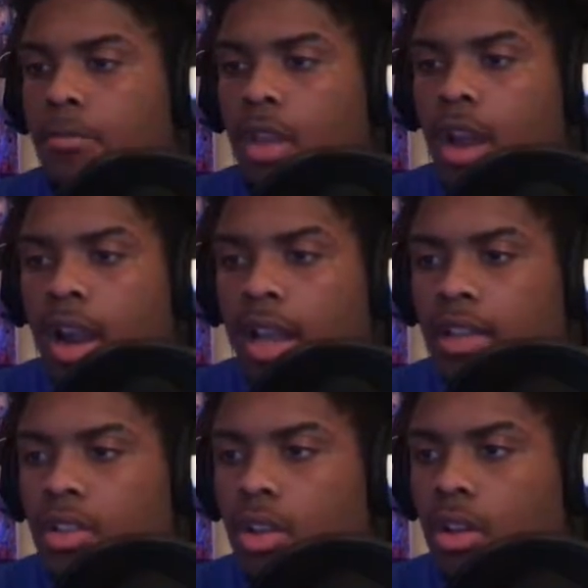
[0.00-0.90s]

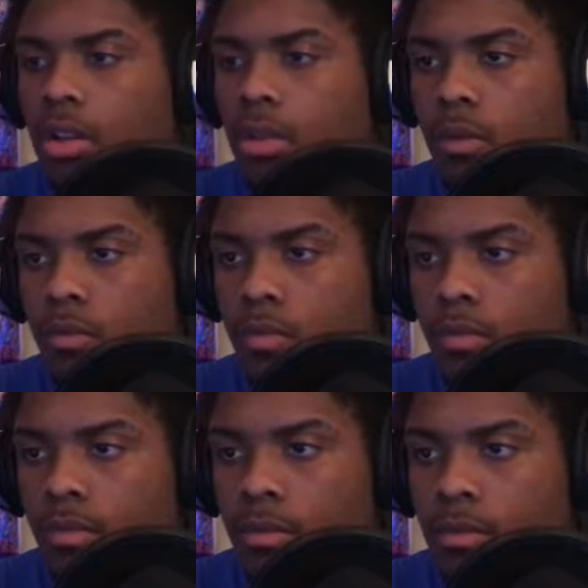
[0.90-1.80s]
Alright, so
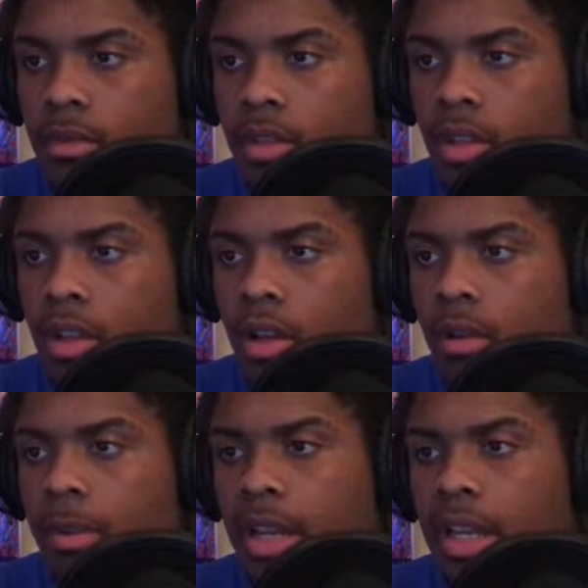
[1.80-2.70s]
Oh
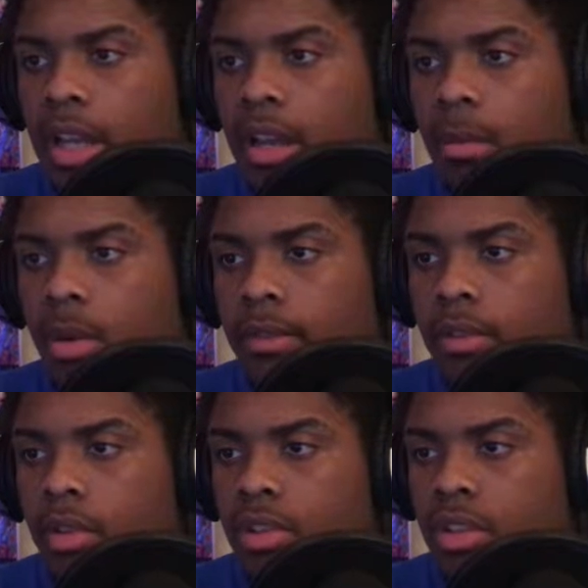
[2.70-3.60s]
my god, bro. Of
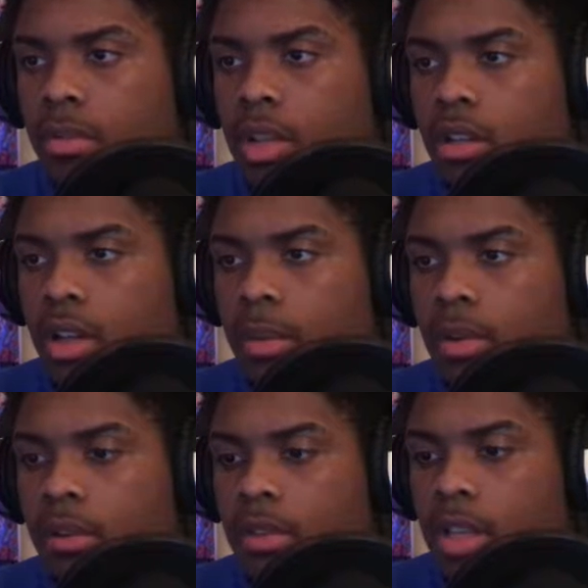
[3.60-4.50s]
course there'd be a
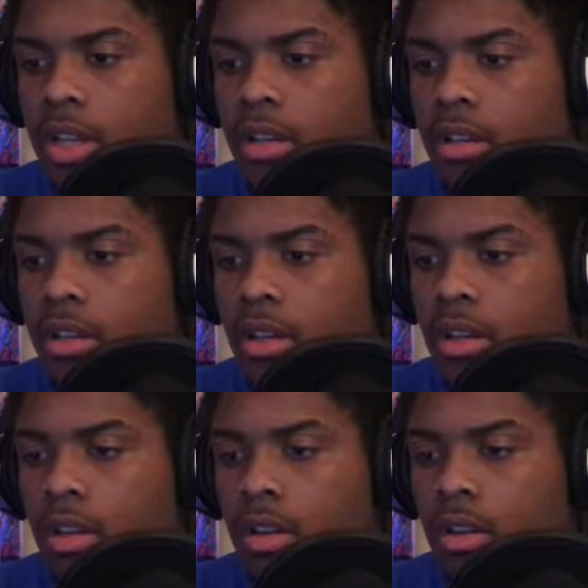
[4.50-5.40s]
creeper over there.
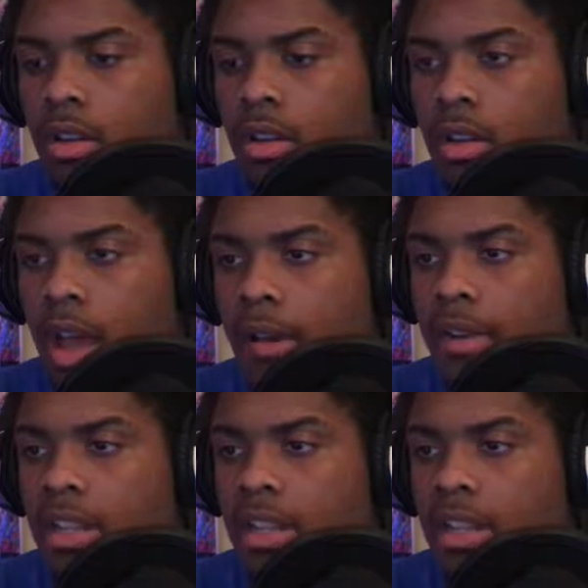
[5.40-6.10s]
I'm finna